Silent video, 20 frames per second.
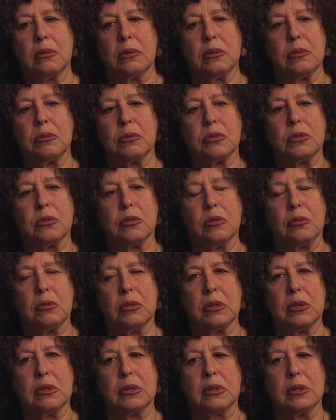it was
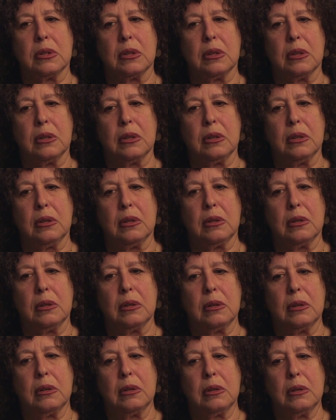always, uh,
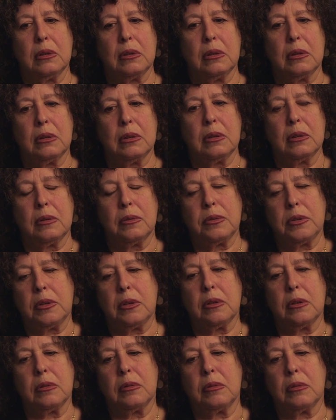you
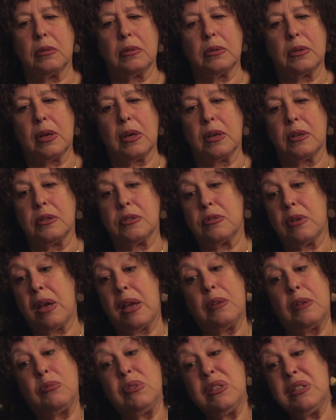know, Daddy's,
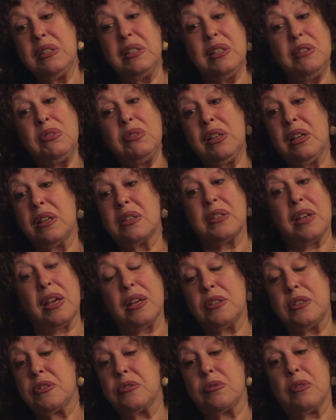and it wasn't even like
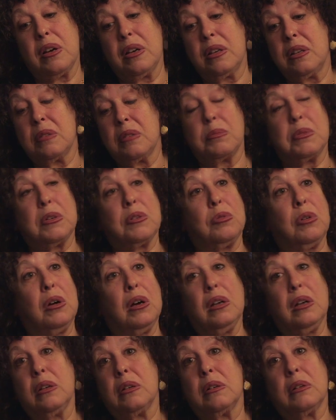Daddy's writing, be
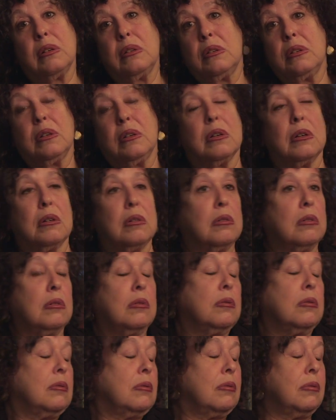quiet, you know,
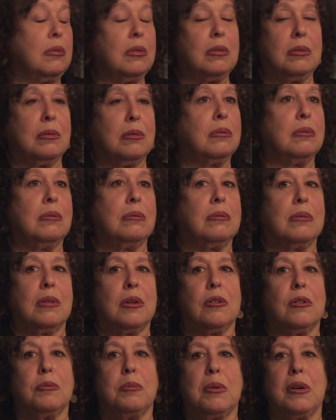
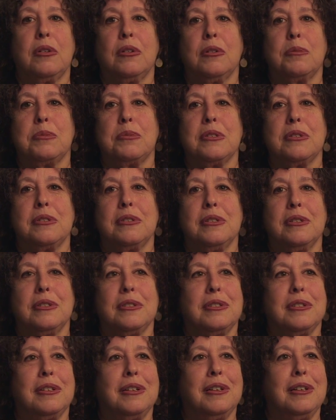go about our business,
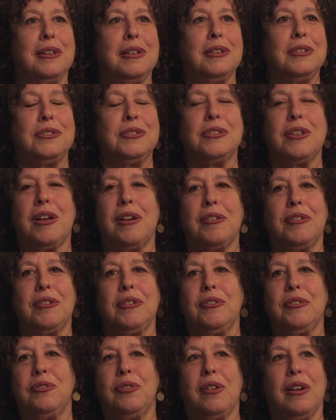
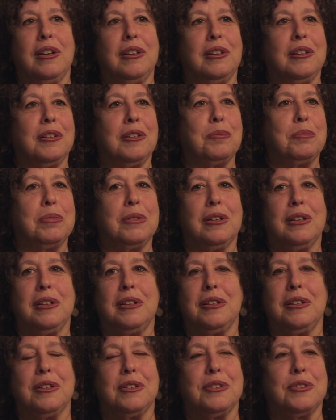shouting, fighting,
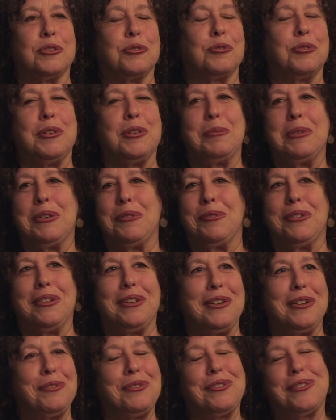playing, screaming,
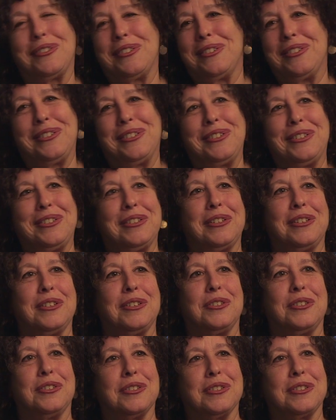whatever. And
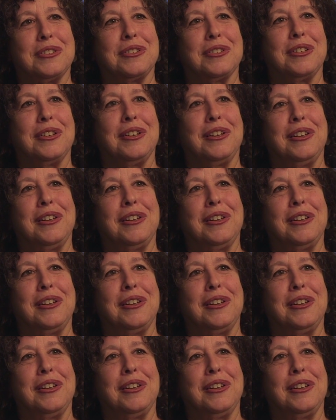he just,